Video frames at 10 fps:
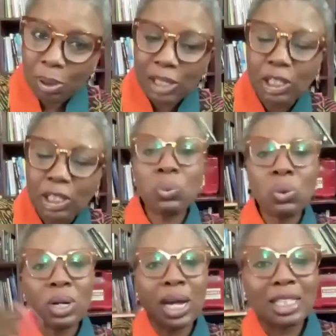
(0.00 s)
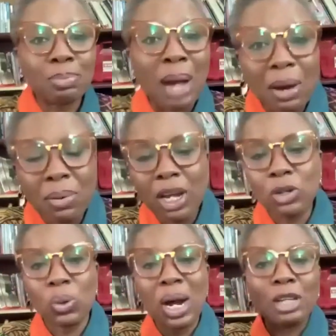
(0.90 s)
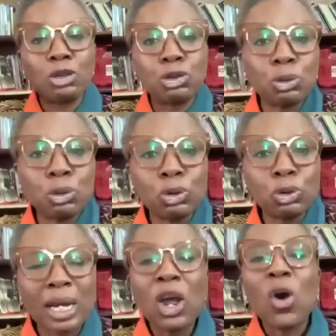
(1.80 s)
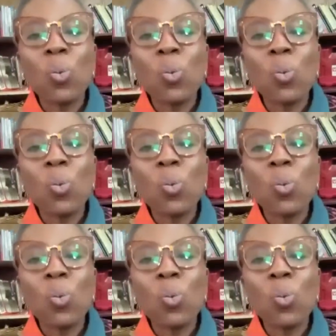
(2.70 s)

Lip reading: person who gets married, who has children,